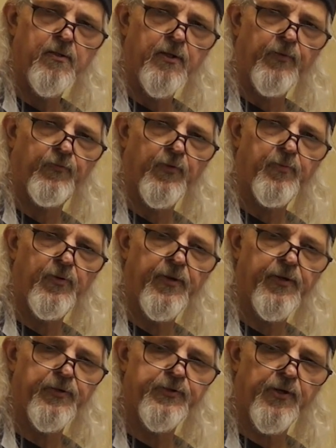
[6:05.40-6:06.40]
If we're
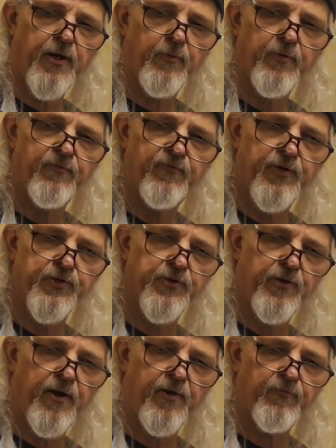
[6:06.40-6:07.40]
playing guitar, we'd finish it
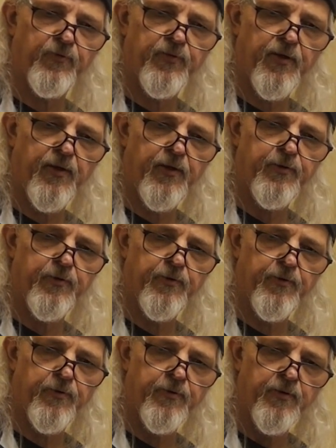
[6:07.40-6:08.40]
off with
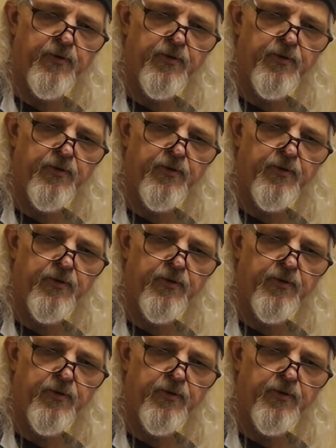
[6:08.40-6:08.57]
Edgar,